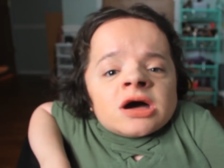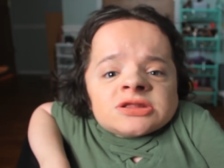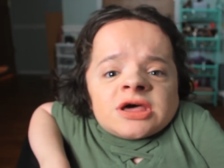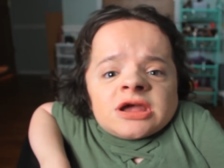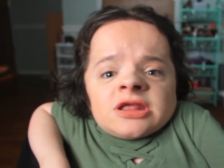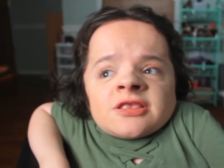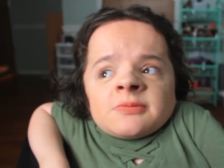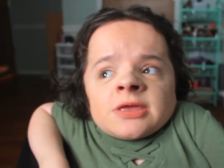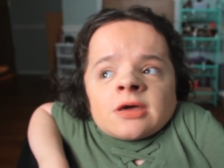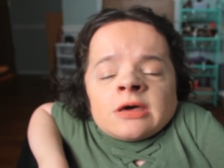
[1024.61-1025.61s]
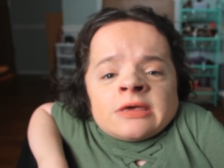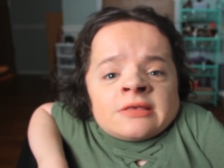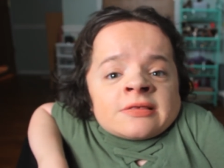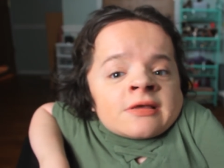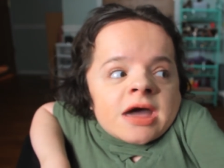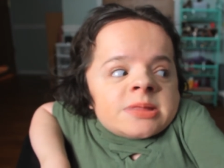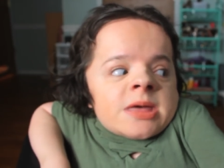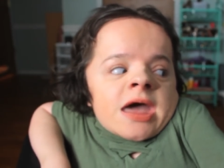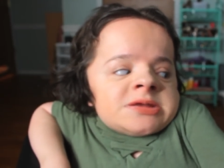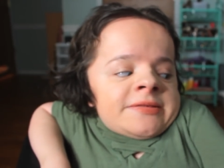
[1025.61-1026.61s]
online is because
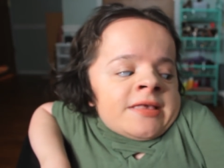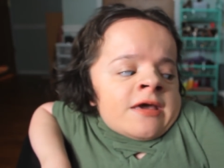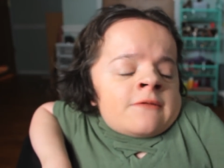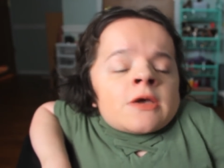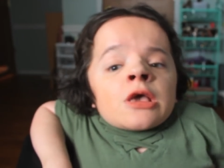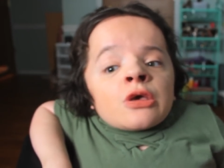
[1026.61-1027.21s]
I just have